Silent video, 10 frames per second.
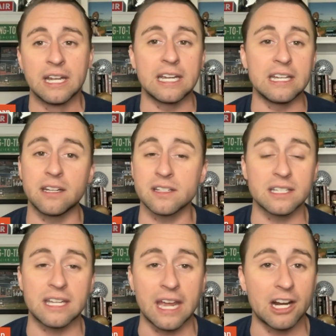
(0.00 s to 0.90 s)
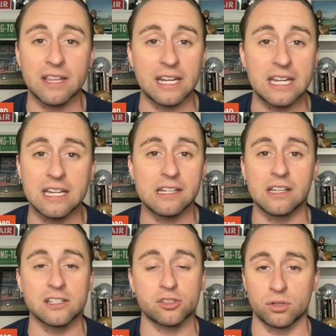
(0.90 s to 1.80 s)
He doesn't care that he
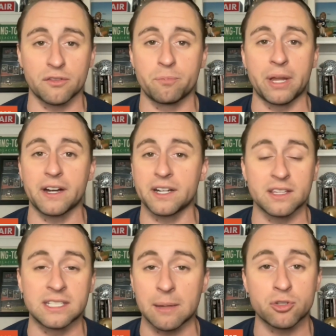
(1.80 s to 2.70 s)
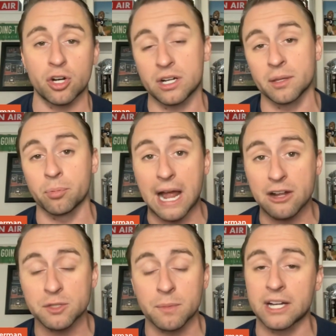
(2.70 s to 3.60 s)
is sort of buried in the depth chart in the
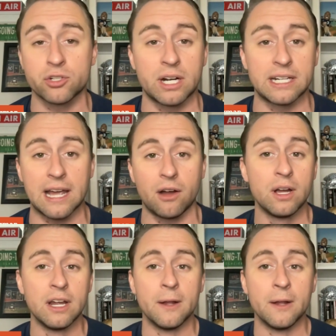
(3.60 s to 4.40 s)
Browns' minds right now.